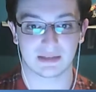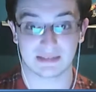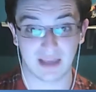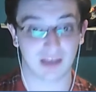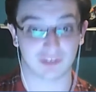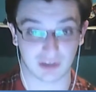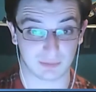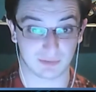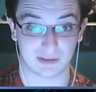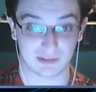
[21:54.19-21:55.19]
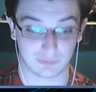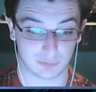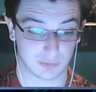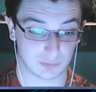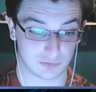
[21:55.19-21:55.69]
Yeah, it's going to be really
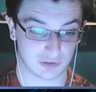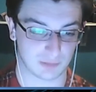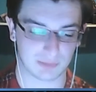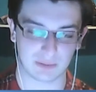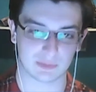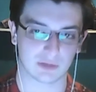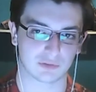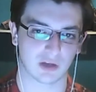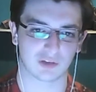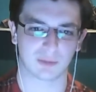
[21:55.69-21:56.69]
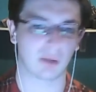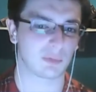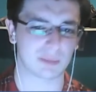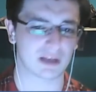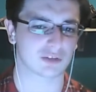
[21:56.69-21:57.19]
difficult to compete with those guys, but I
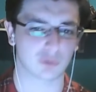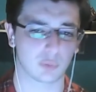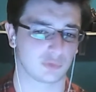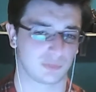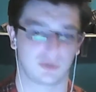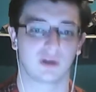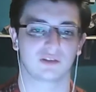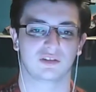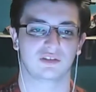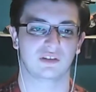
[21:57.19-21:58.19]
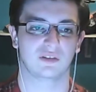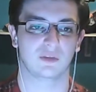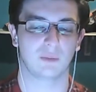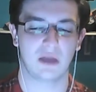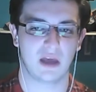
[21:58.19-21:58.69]
wouldn't be at all surprised to see
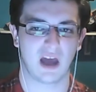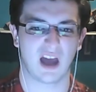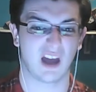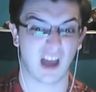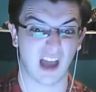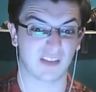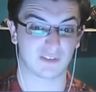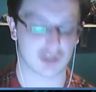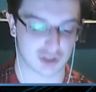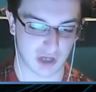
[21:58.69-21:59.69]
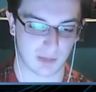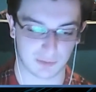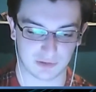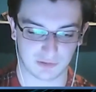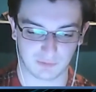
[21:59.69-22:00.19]
them at the
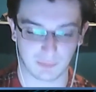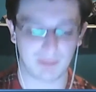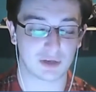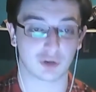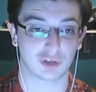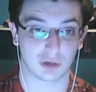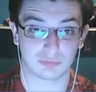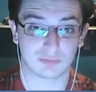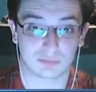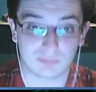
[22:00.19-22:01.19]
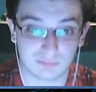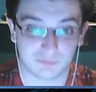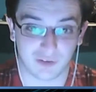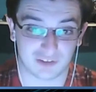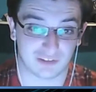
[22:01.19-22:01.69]
sharper end of the field. Maybe not,
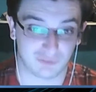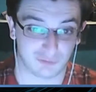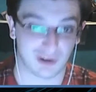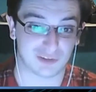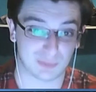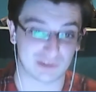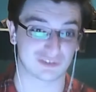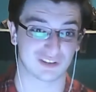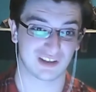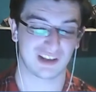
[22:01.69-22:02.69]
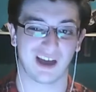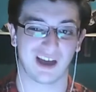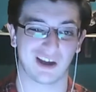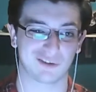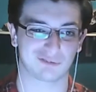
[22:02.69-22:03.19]
fighting for race wins
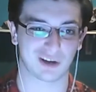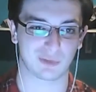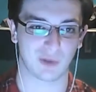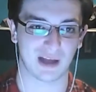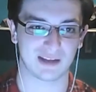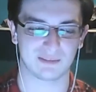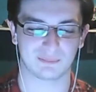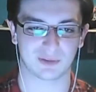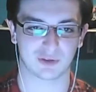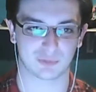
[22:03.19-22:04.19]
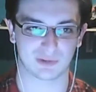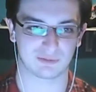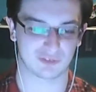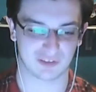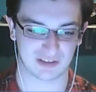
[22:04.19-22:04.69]
right away, because we're
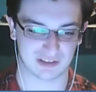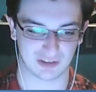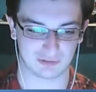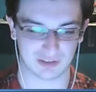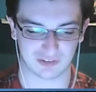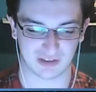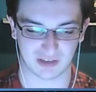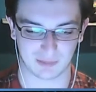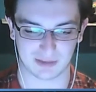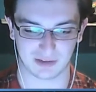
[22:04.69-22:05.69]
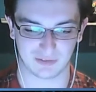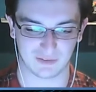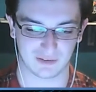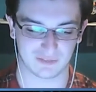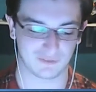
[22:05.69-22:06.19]
even seeing, Nissan come in
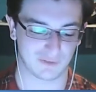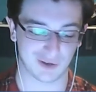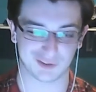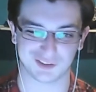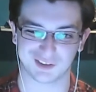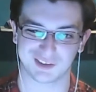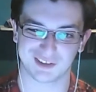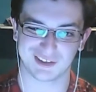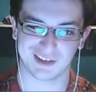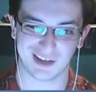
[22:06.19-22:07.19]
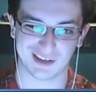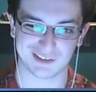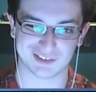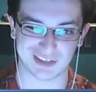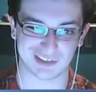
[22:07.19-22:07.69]
on the first
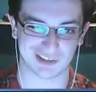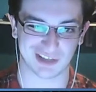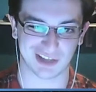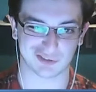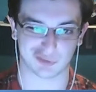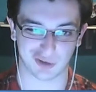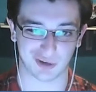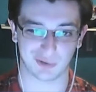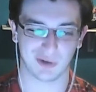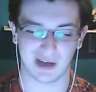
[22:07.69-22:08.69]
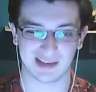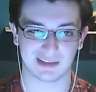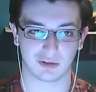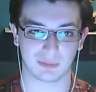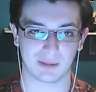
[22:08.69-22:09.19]
season and struggle a
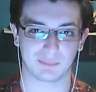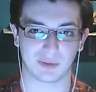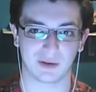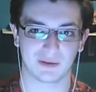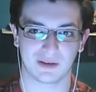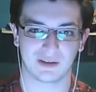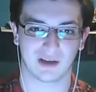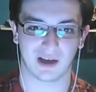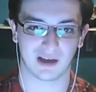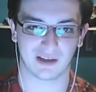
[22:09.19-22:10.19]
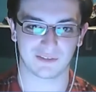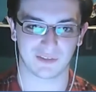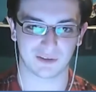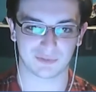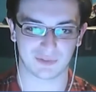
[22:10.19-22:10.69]
little bit, but
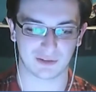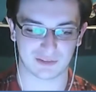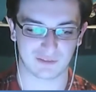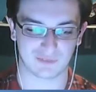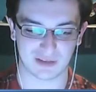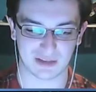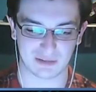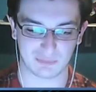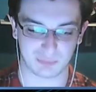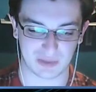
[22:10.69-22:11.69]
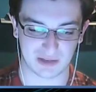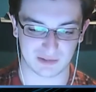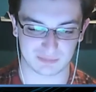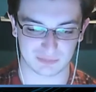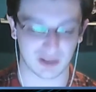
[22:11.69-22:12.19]
they'll definitely be
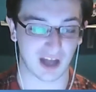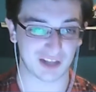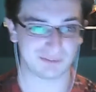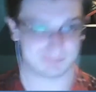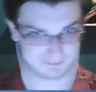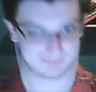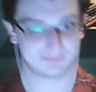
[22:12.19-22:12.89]
in the hunt.